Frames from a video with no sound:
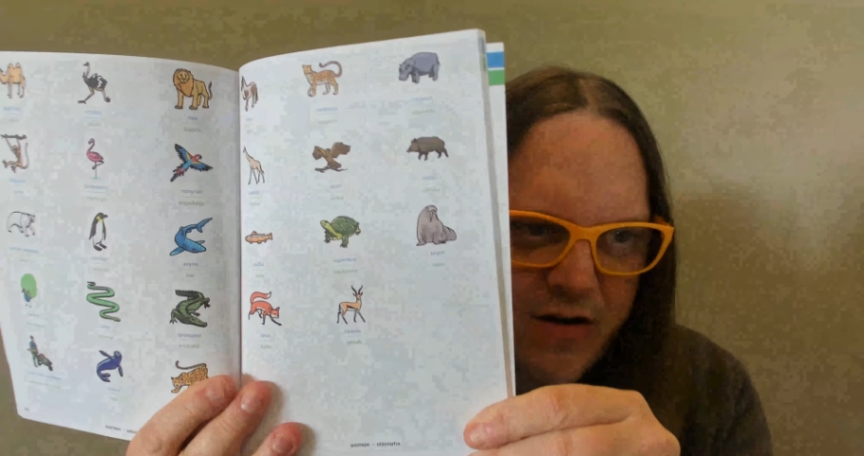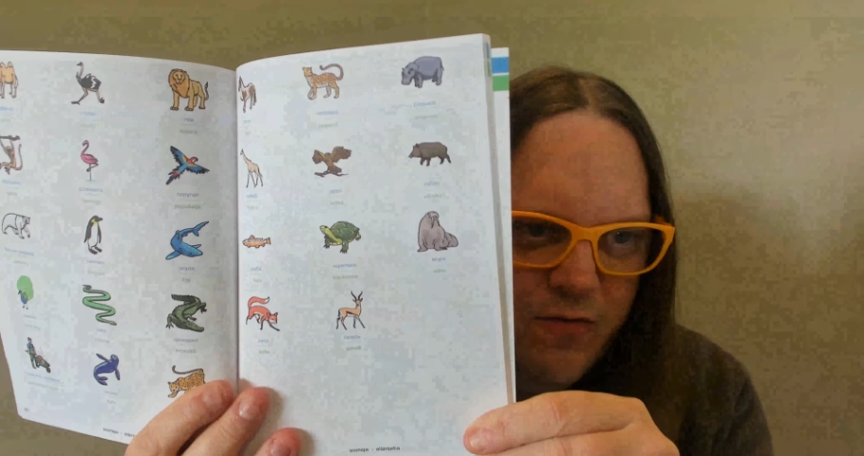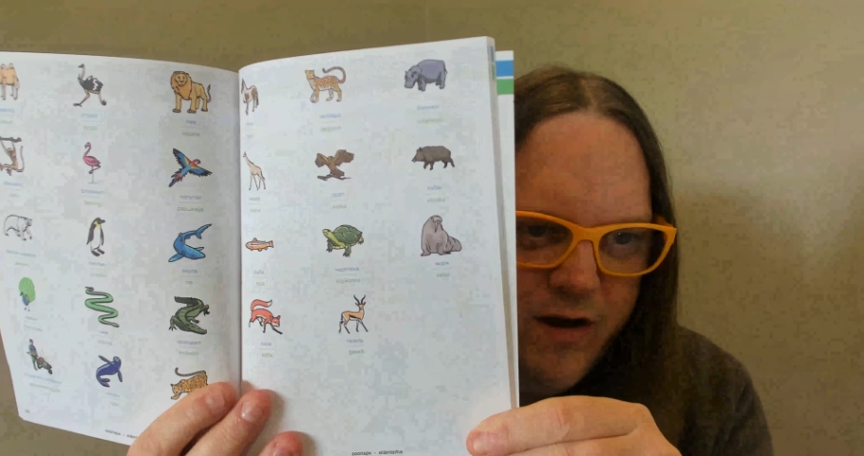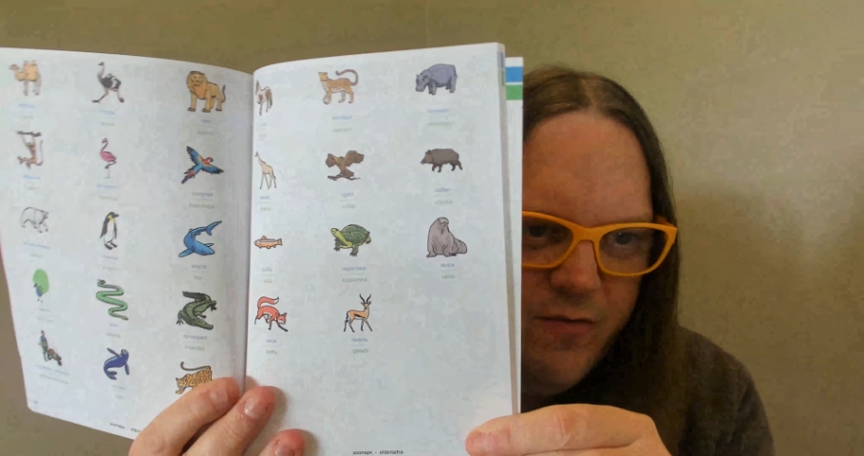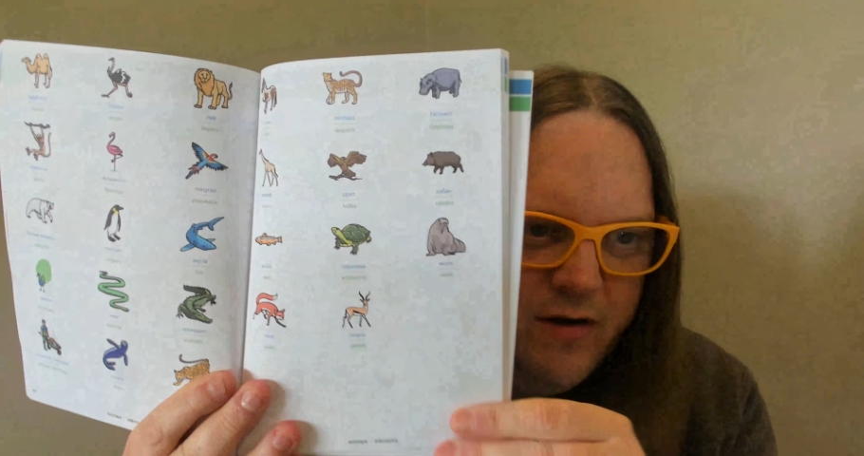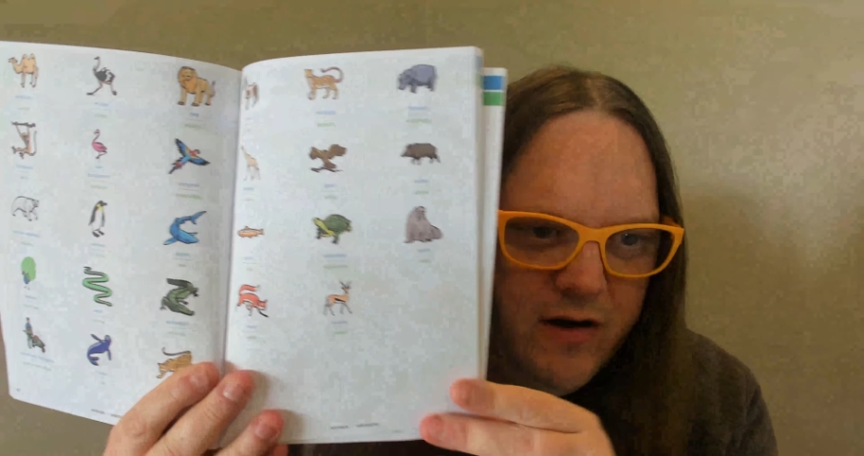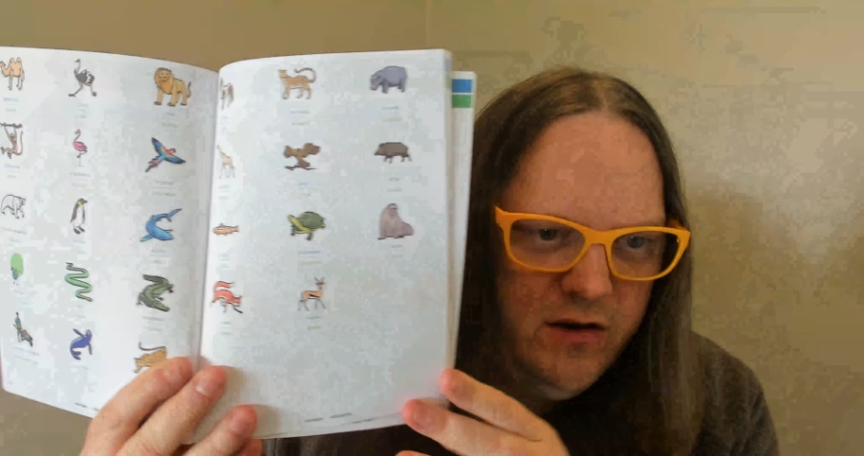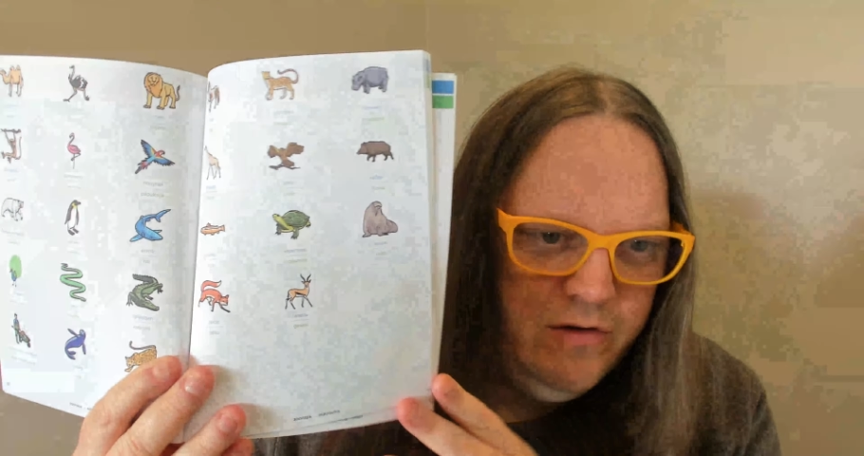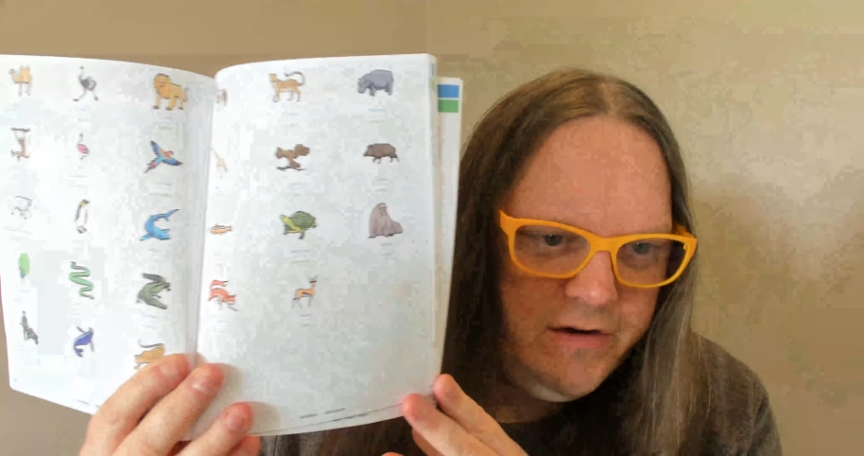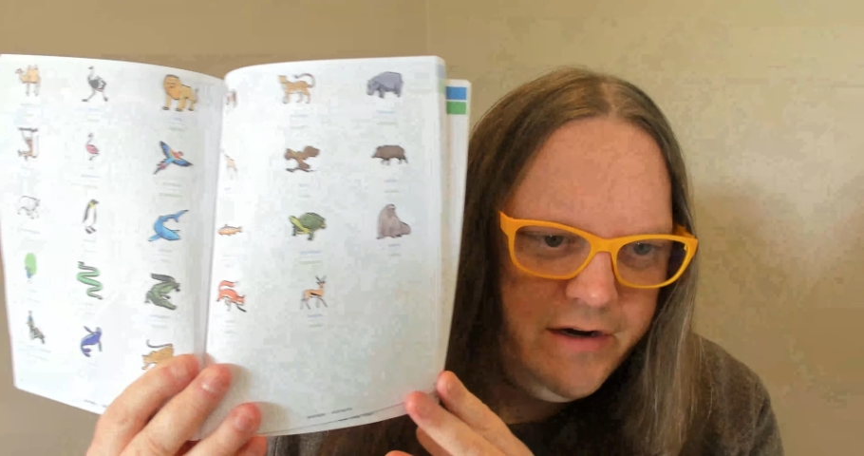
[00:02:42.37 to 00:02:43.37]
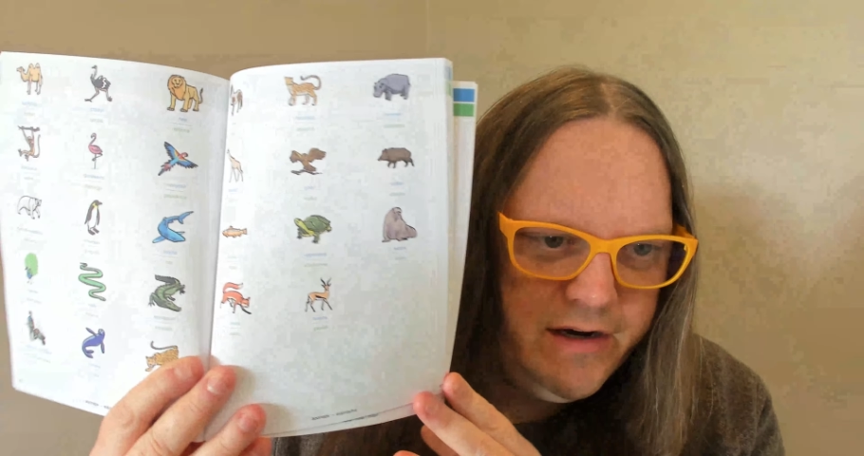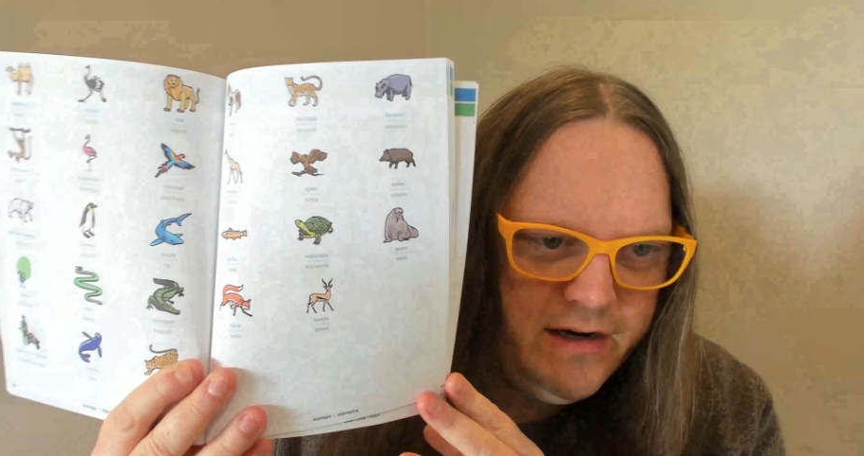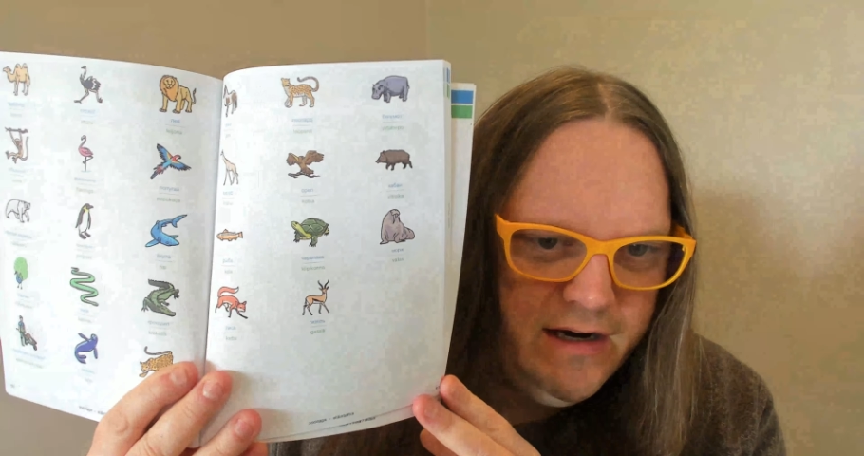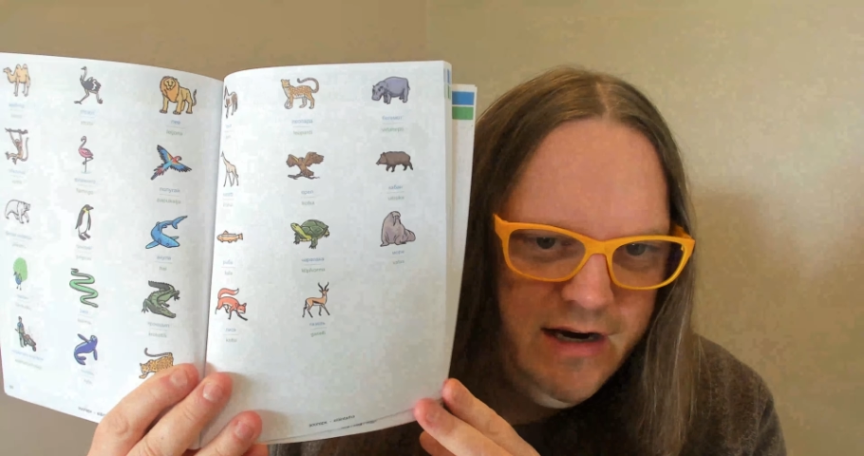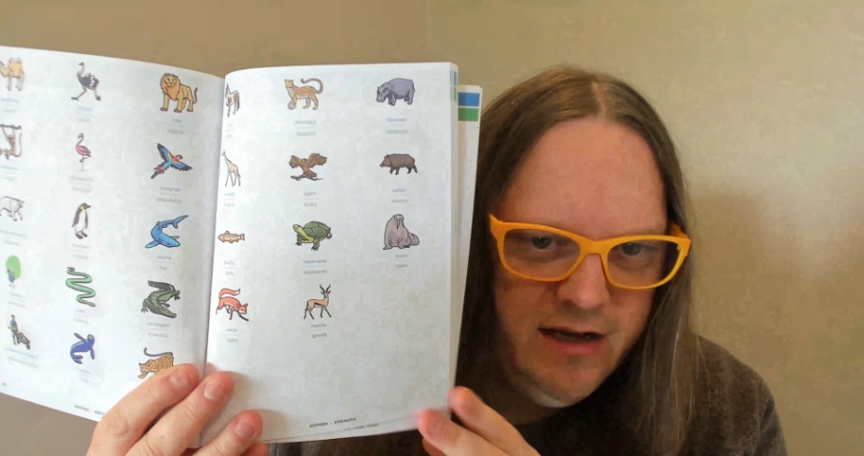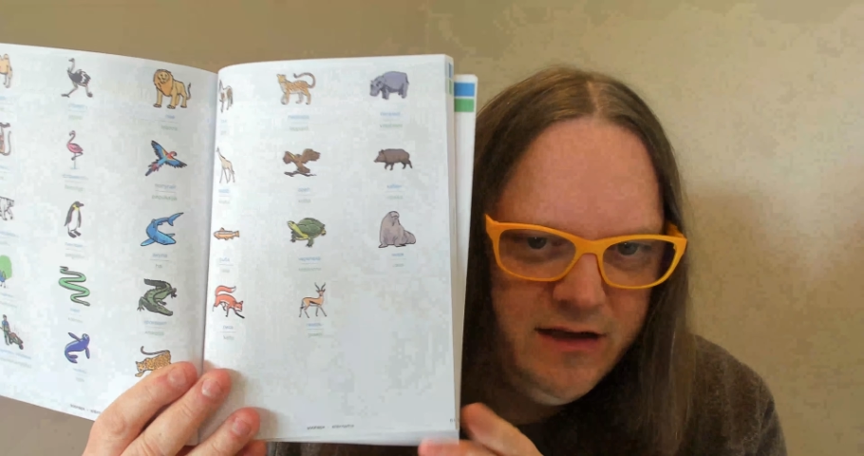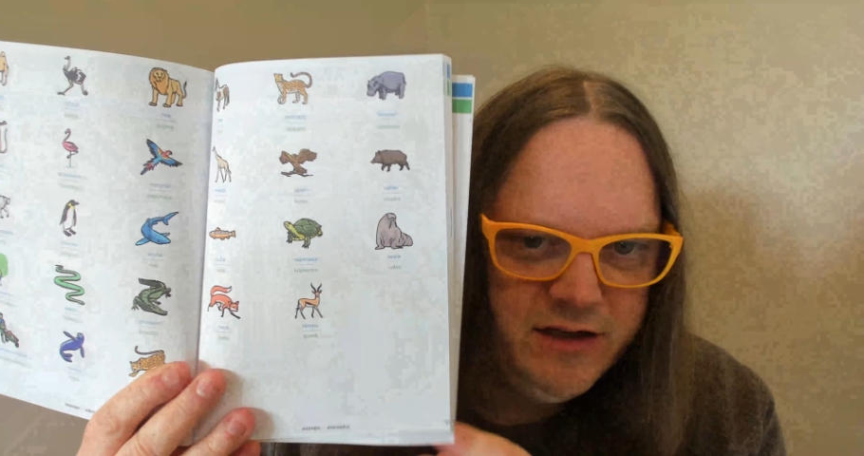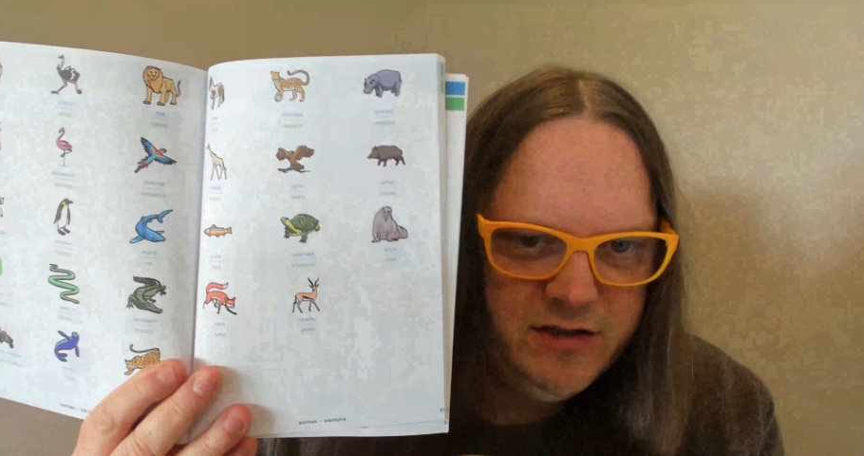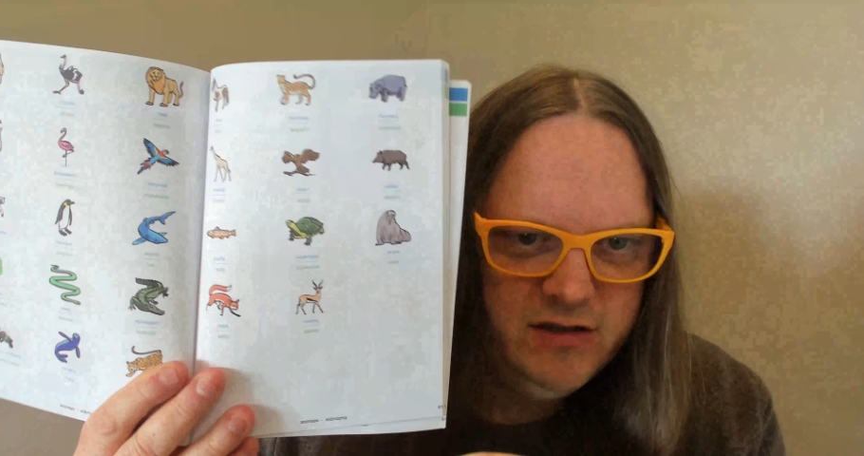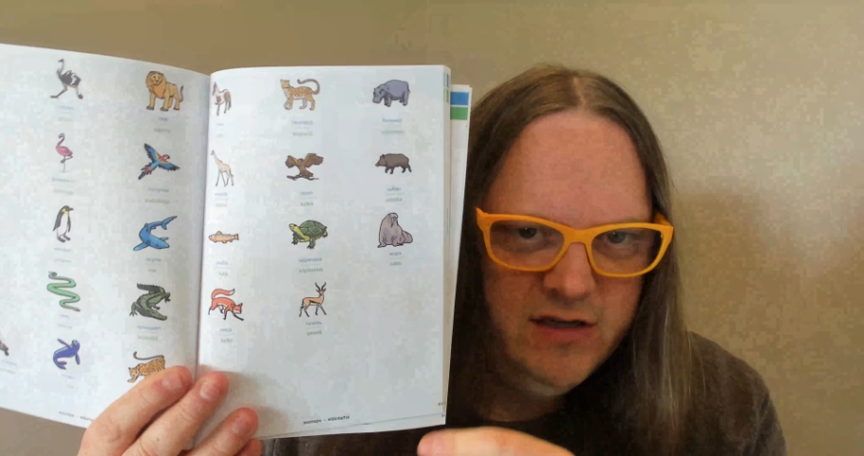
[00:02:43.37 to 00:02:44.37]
away when I look at it in English,